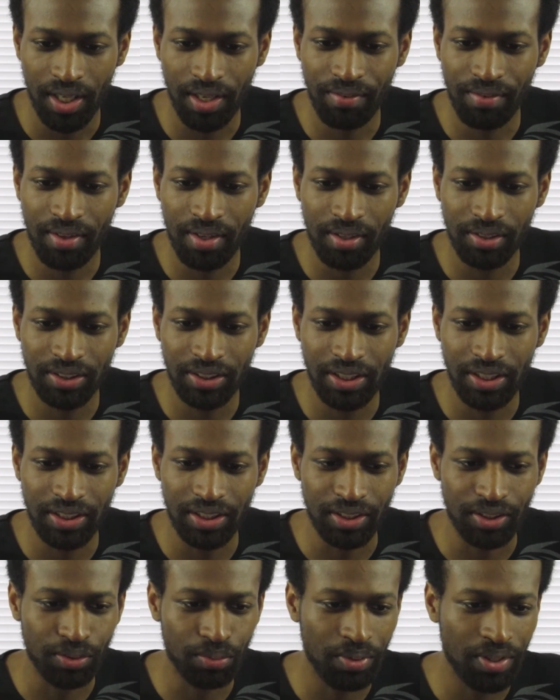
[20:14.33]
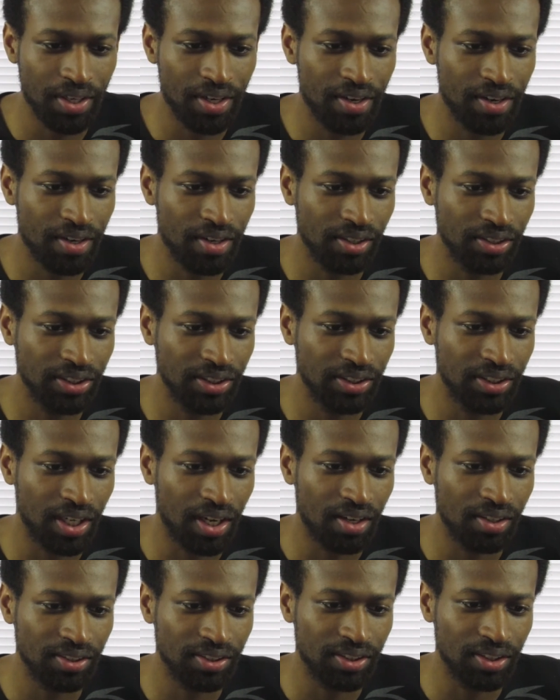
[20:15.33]
Even though she is a sweet girl, she's
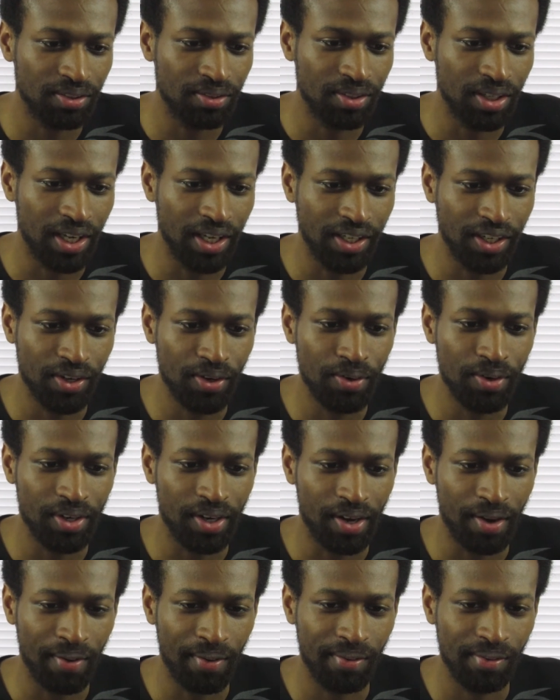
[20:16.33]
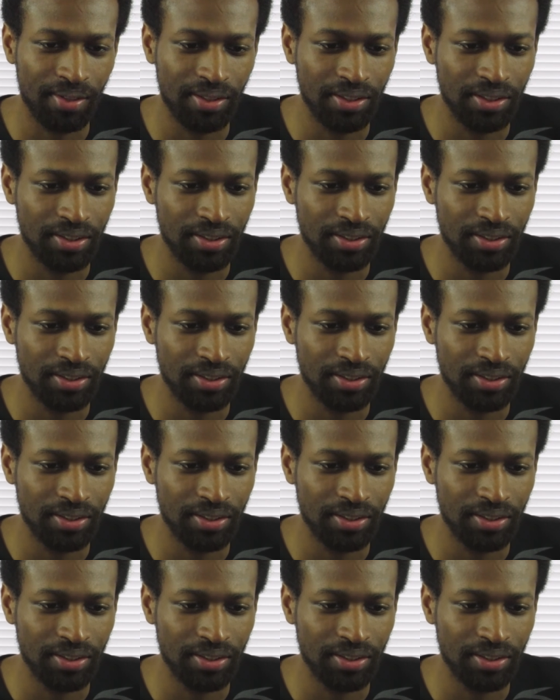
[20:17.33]
also a know-it-all.